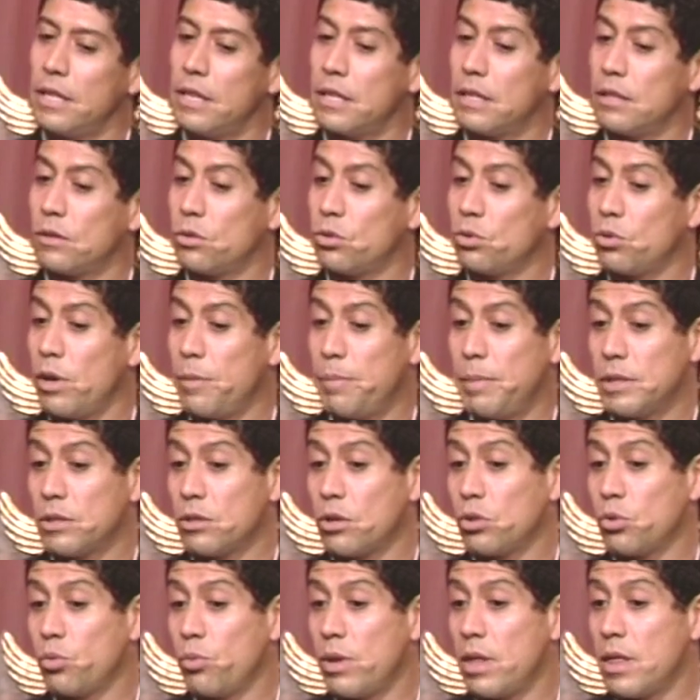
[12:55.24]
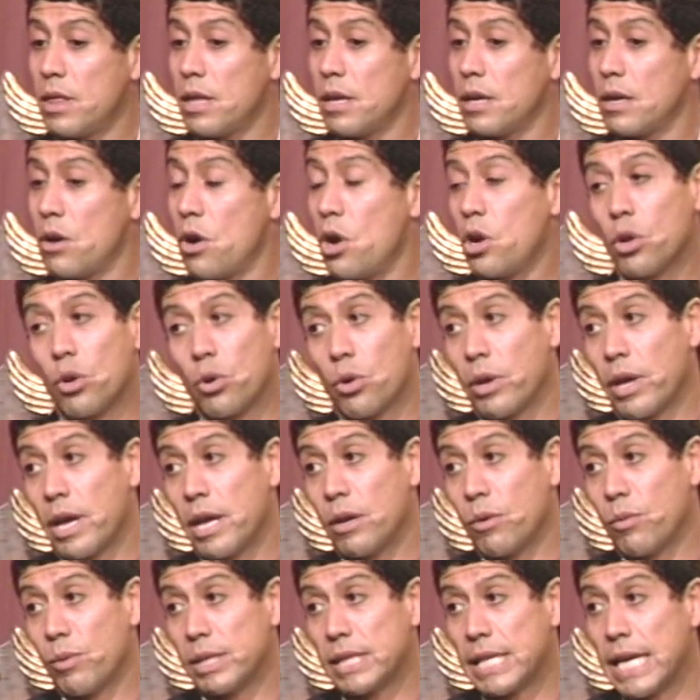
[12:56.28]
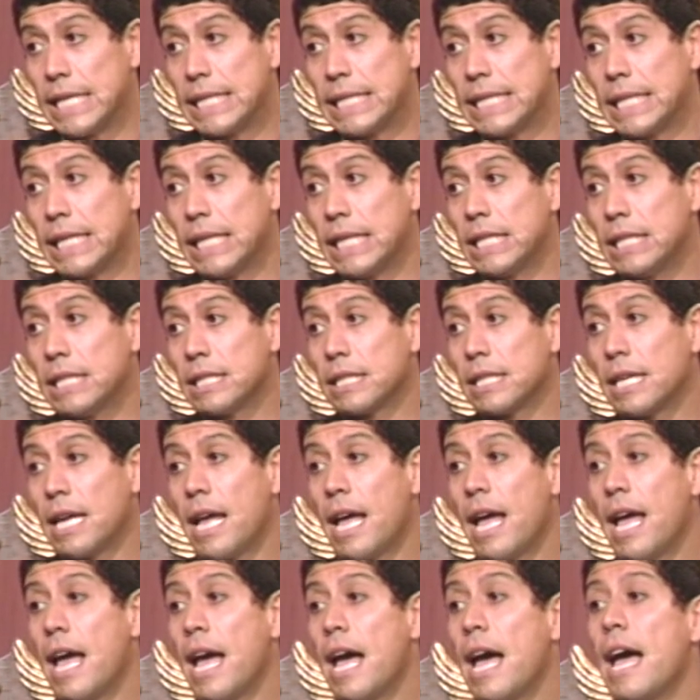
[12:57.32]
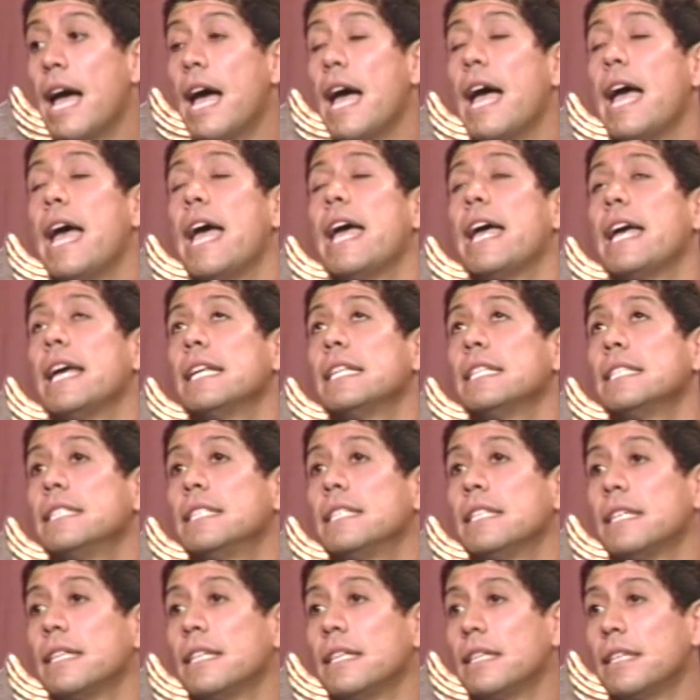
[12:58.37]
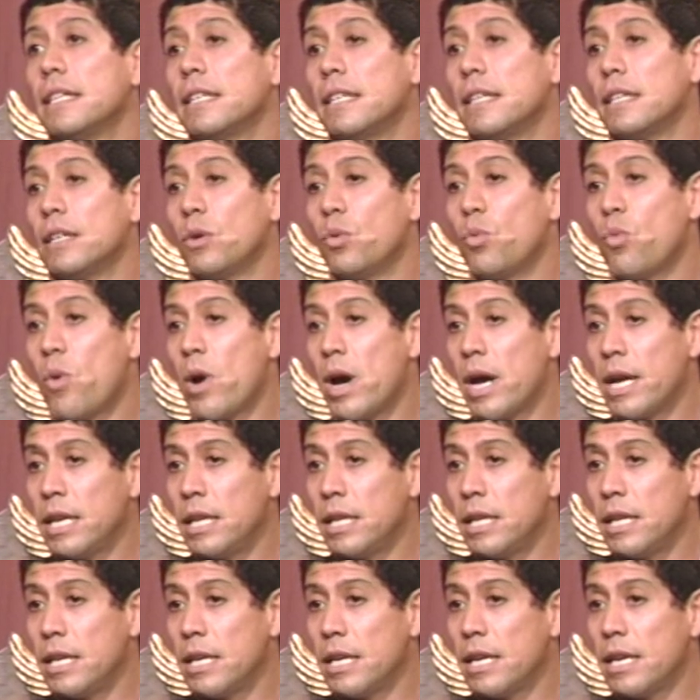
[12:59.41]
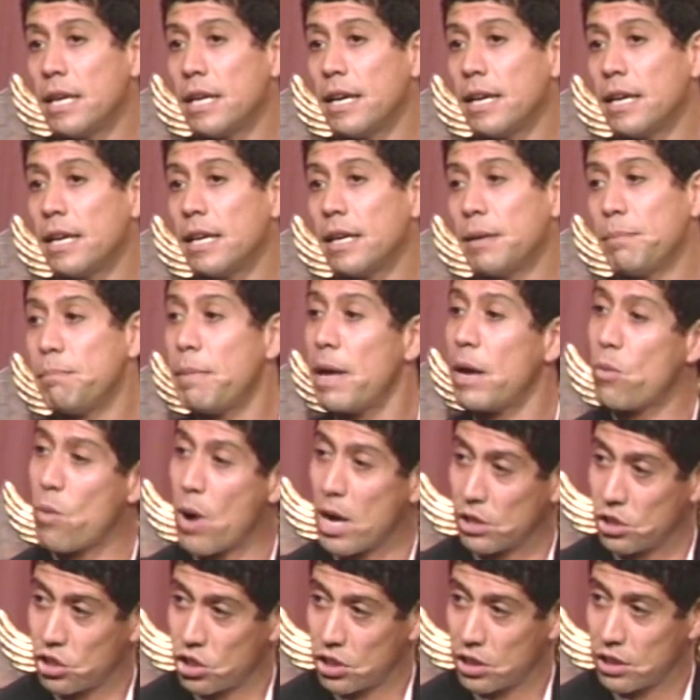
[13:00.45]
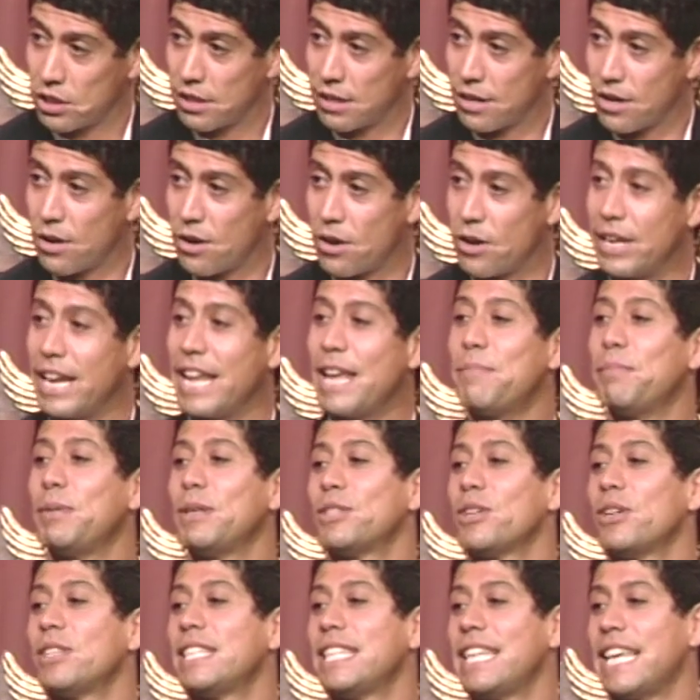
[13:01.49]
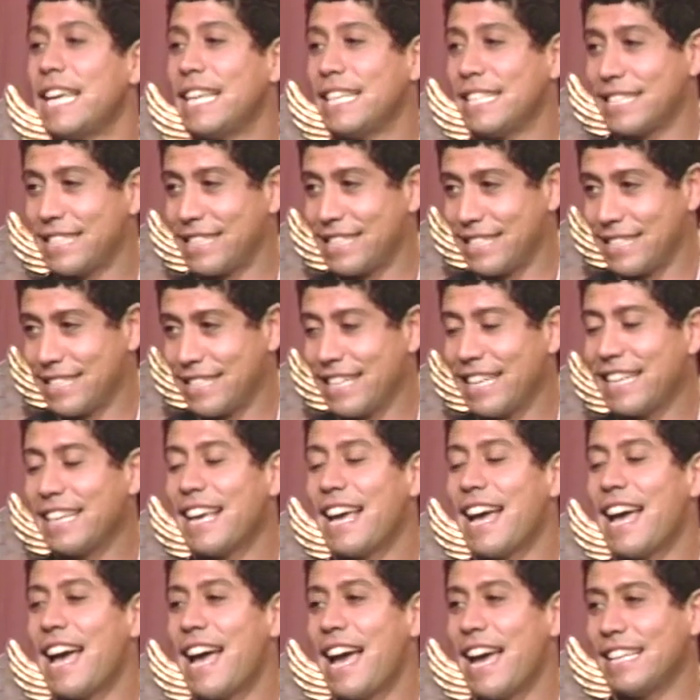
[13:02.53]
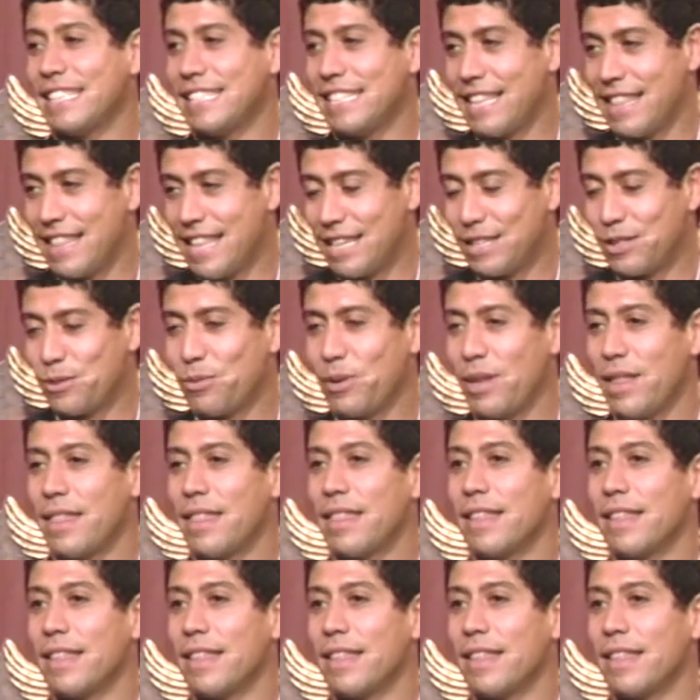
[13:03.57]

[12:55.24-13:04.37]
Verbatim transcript: the two episodes with uh, Hulk Hogan, what I did. Oh, those were on TV. And uh, one uh, Baywatch oh, on episode did? Oh, Kicks. Did. Okay. I did that with